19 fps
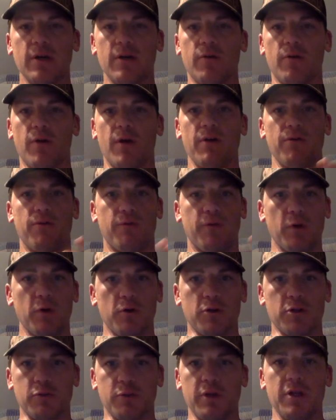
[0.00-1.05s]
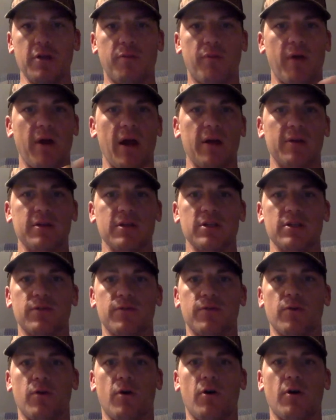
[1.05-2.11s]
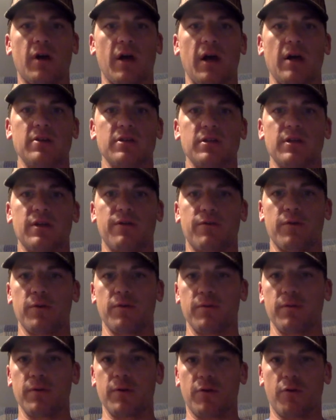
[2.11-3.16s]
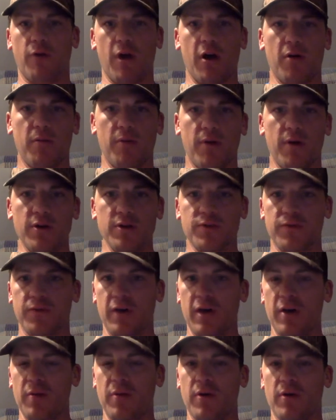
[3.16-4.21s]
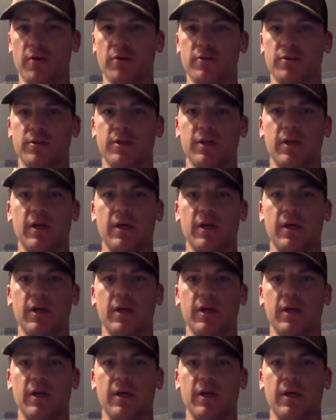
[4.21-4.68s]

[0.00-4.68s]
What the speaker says: Right fielders, we need to practice for all kinds of different ground balls, fly balls,